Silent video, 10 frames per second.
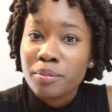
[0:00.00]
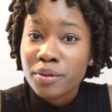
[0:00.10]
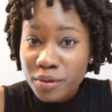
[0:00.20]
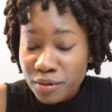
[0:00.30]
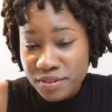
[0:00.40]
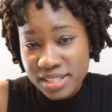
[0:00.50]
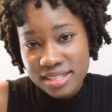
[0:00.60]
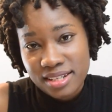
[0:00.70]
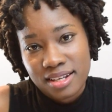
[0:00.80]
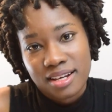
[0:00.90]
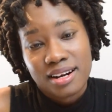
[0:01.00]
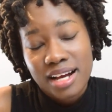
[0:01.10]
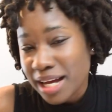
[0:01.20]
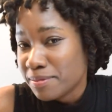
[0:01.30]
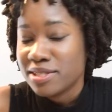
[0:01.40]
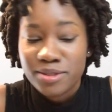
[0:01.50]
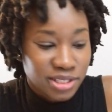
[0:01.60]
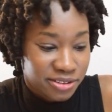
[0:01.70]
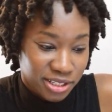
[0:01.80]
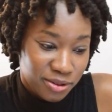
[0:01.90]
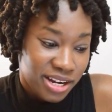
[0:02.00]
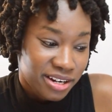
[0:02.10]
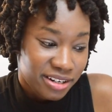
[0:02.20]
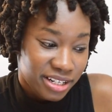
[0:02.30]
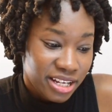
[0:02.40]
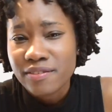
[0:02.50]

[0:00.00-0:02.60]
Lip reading: Proofs are absolutely required.